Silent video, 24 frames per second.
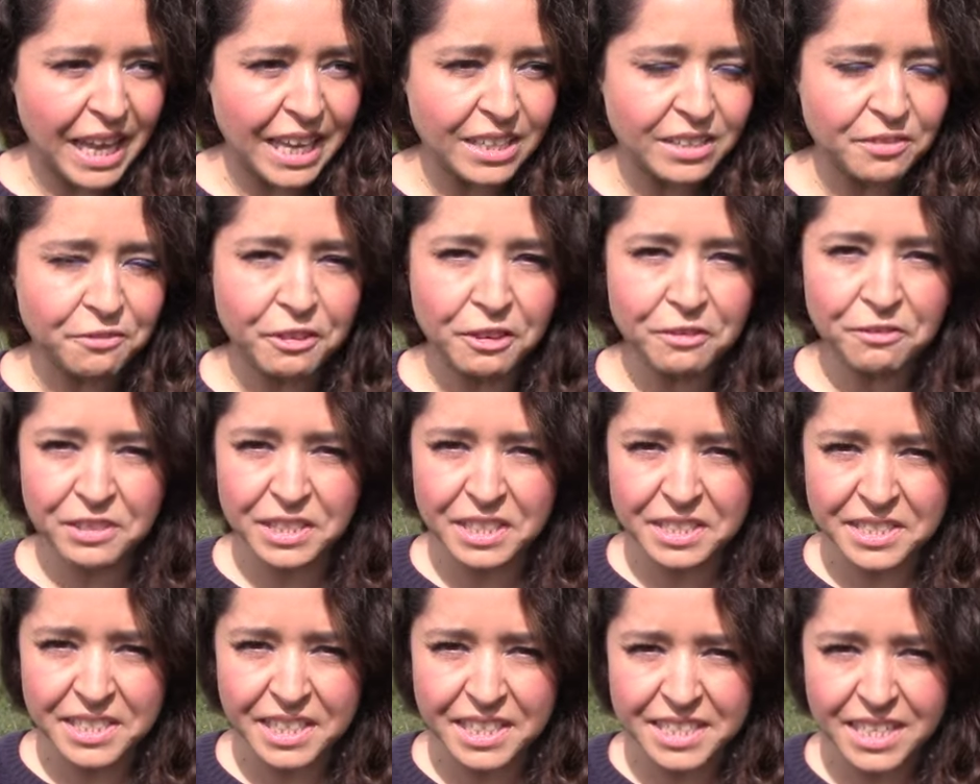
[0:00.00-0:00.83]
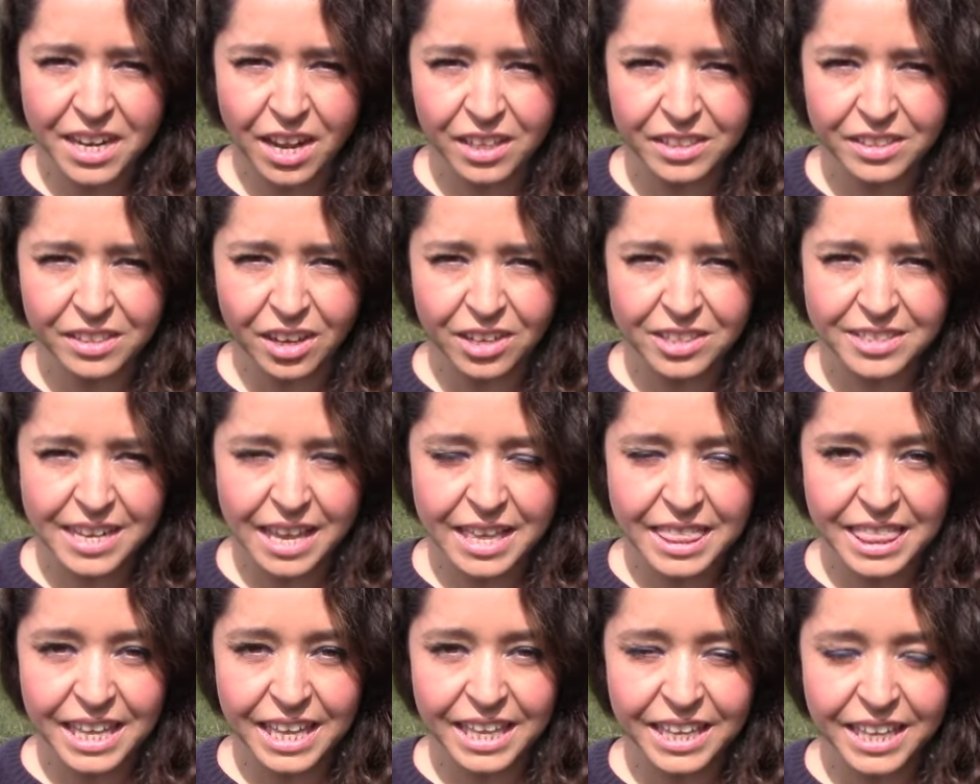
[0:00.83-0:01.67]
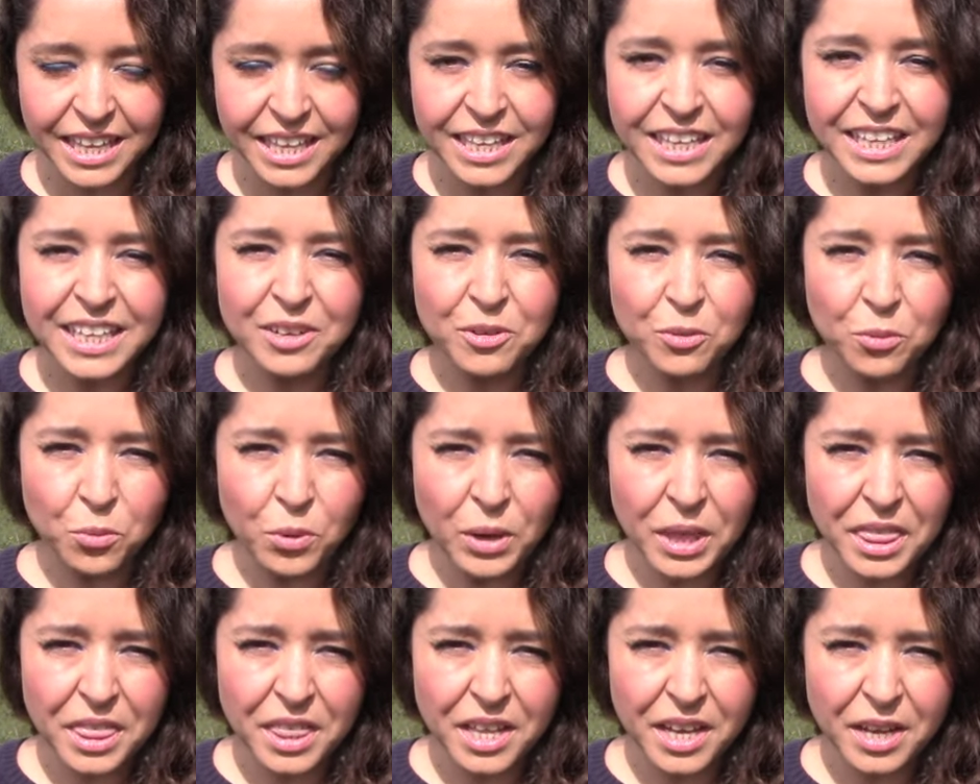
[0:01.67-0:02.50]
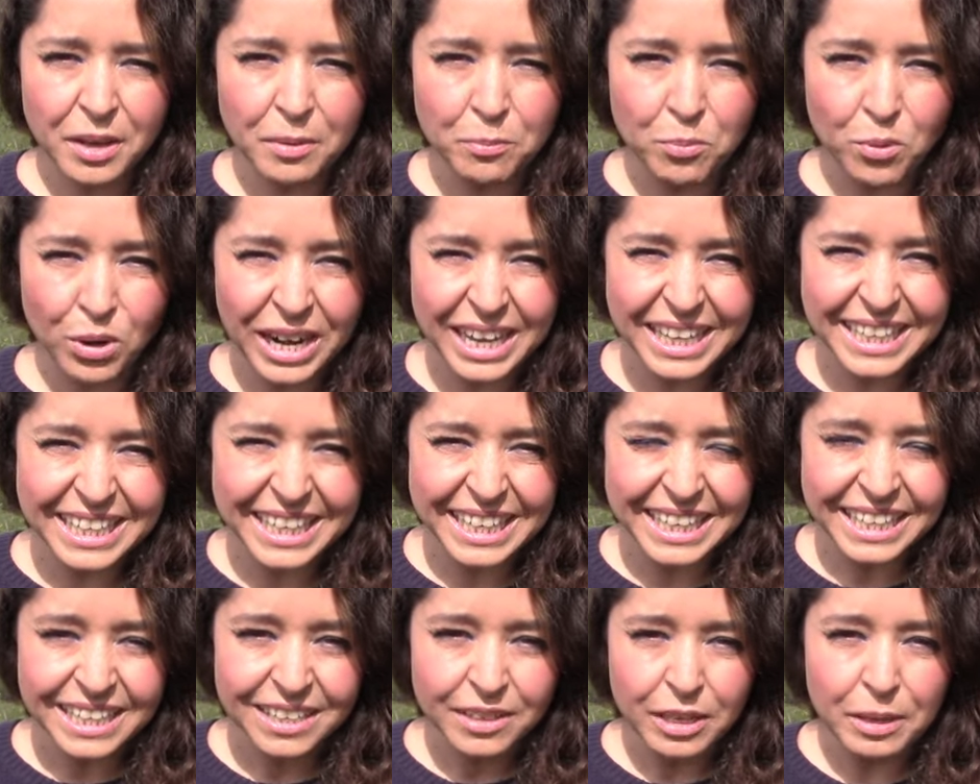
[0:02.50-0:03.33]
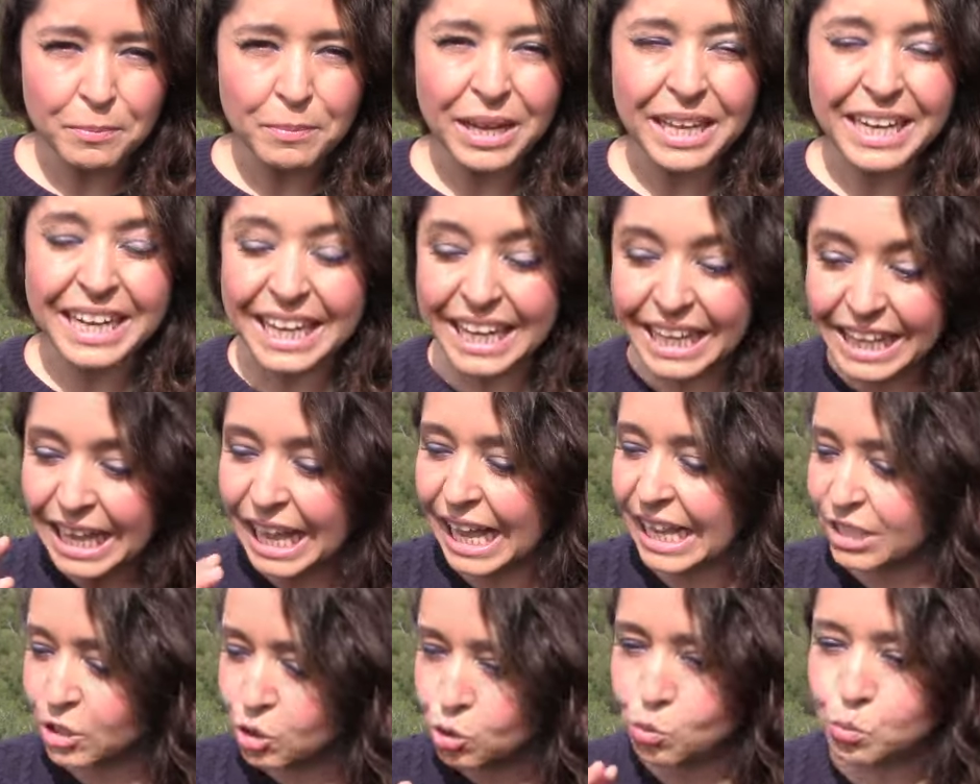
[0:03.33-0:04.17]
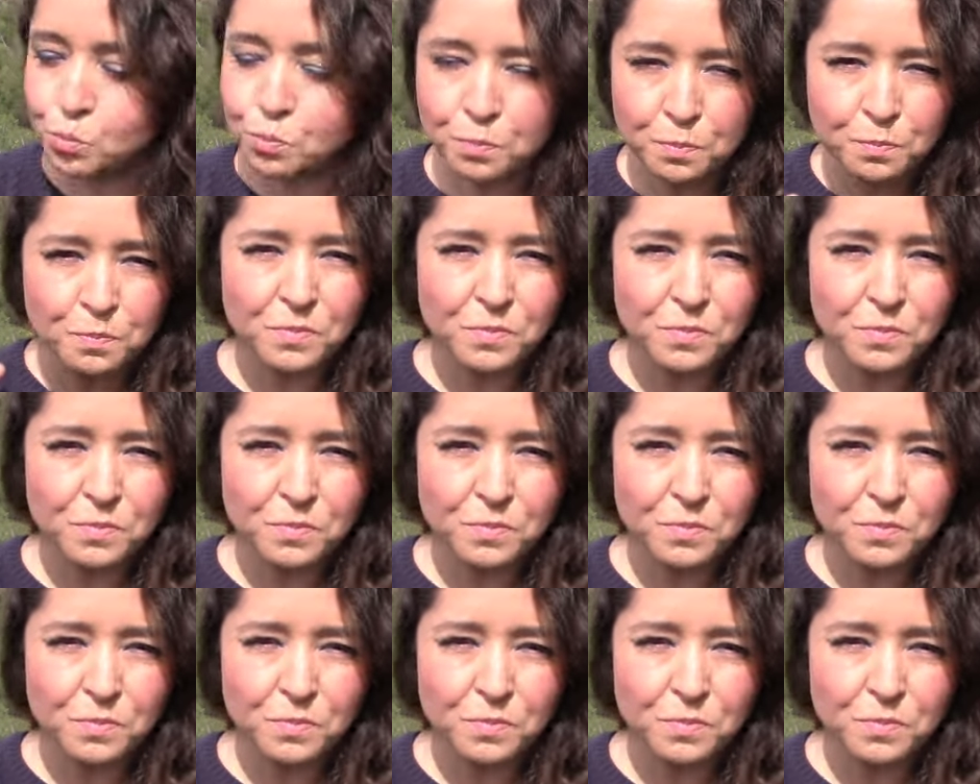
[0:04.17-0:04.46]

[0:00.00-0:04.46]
56 hot dogs, I think, with bread, but he had to,